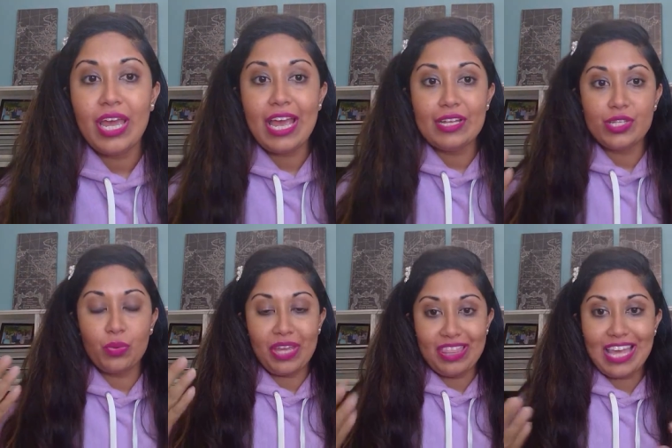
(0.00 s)
And
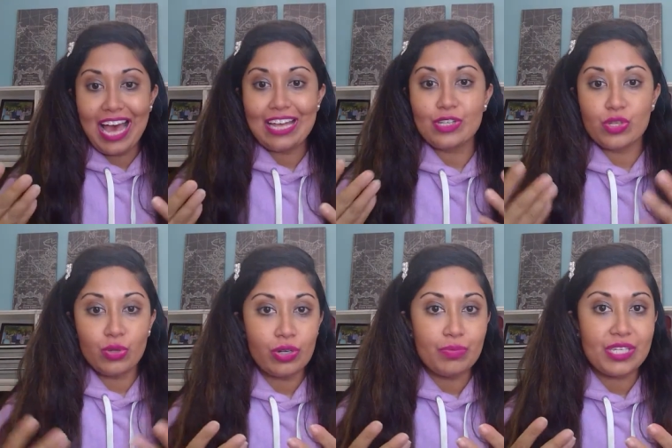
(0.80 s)
so in that
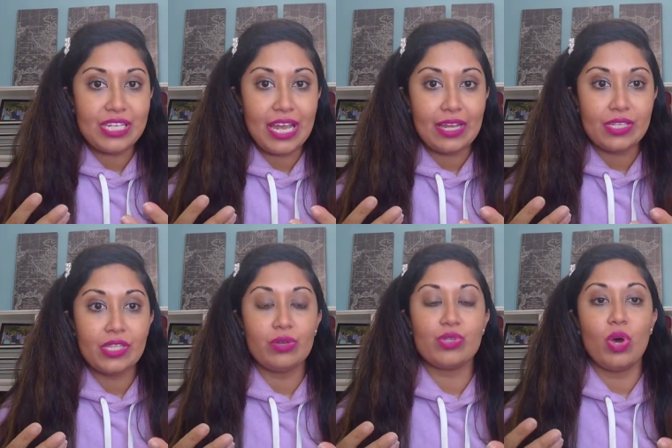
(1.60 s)
circumstance,
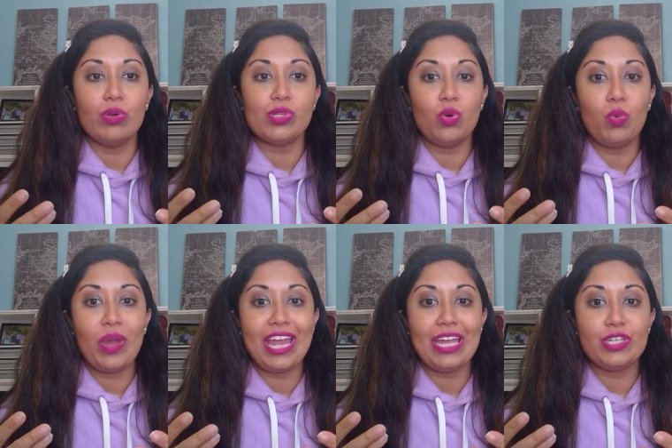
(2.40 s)
there's also a
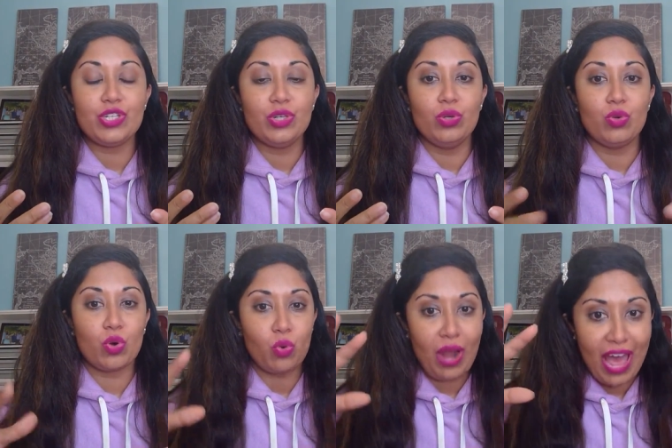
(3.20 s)
way to
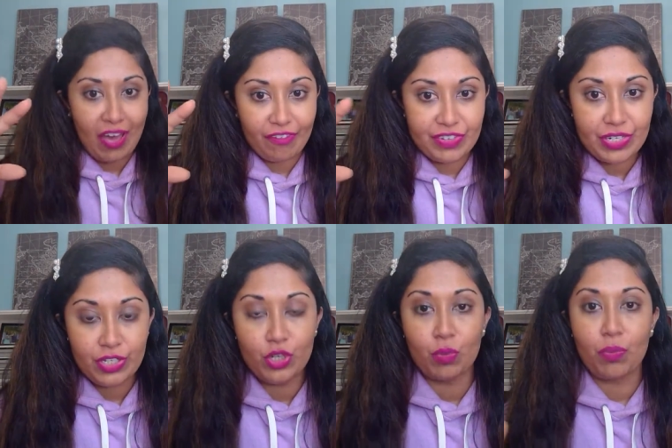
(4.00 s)
craft
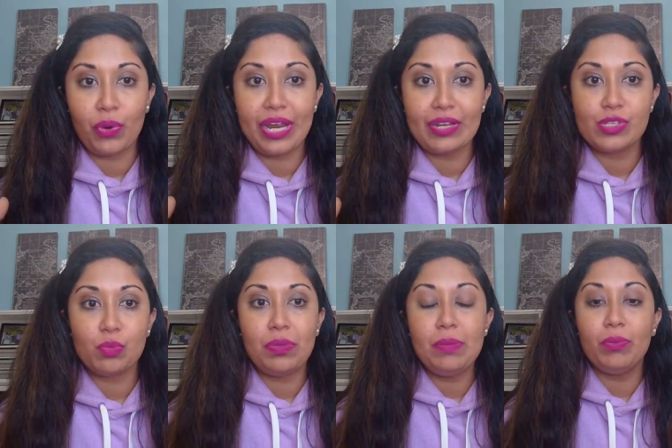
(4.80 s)
your brand so
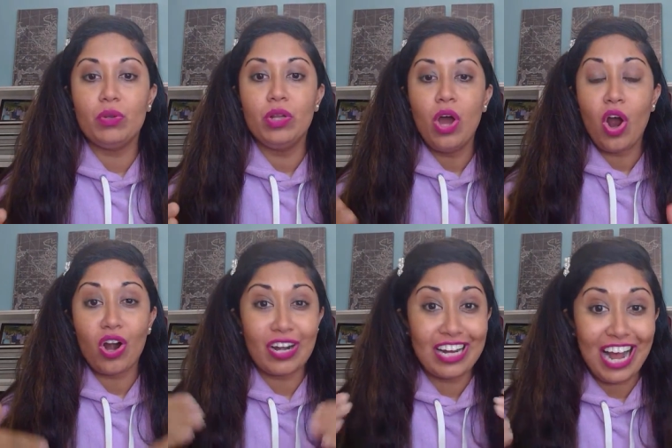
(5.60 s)
people
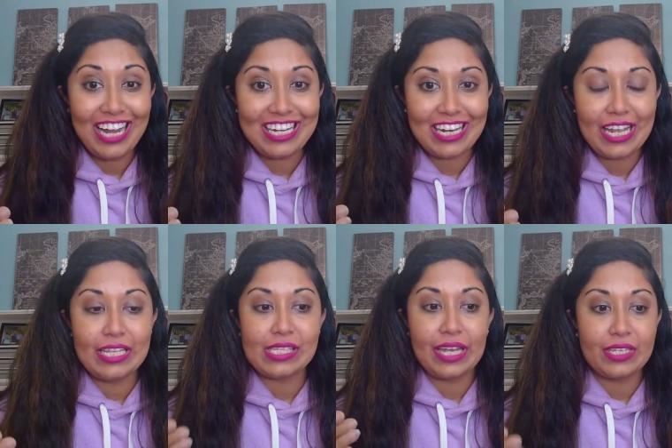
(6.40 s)
are guided.
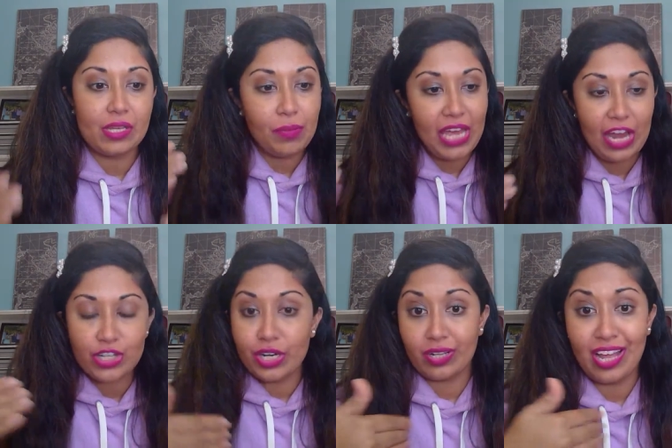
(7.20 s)
It's like somebody,
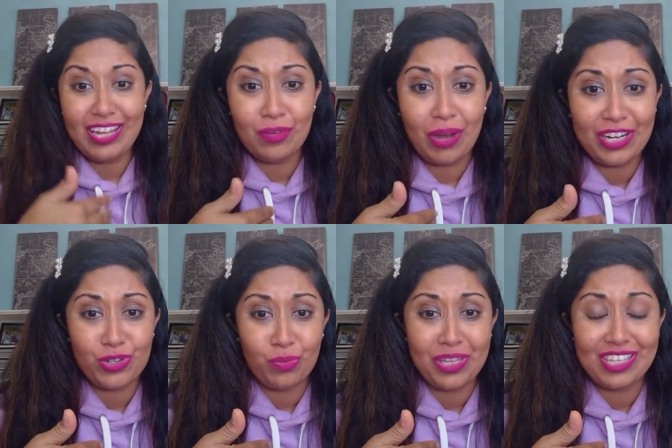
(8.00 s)
actually a client of mine
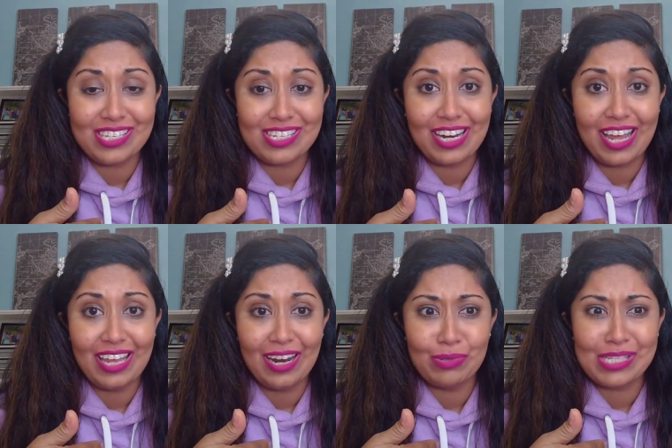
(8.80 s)
told me this today
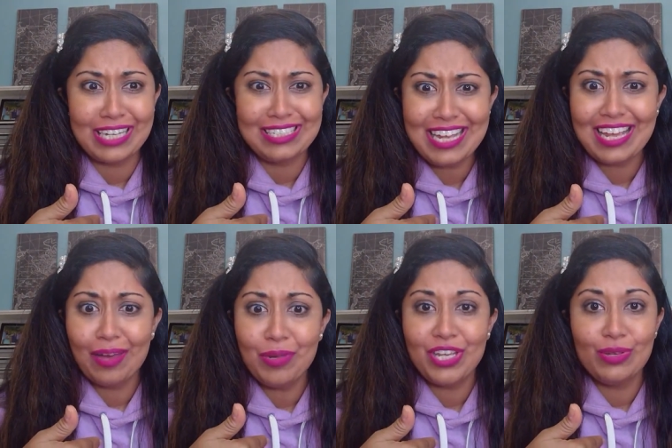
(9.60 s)
and I was like, dang,
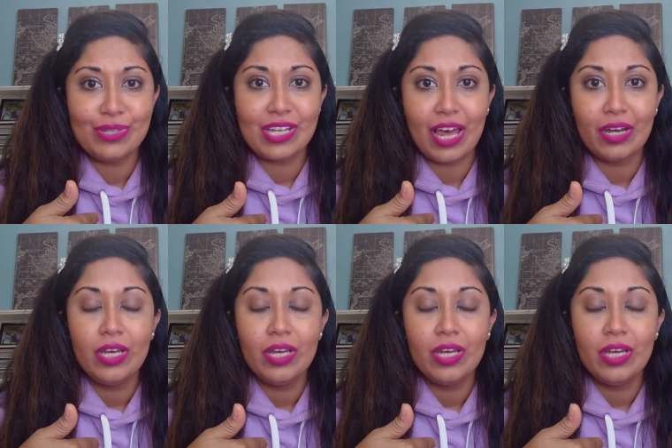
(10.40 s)
I'm going to use that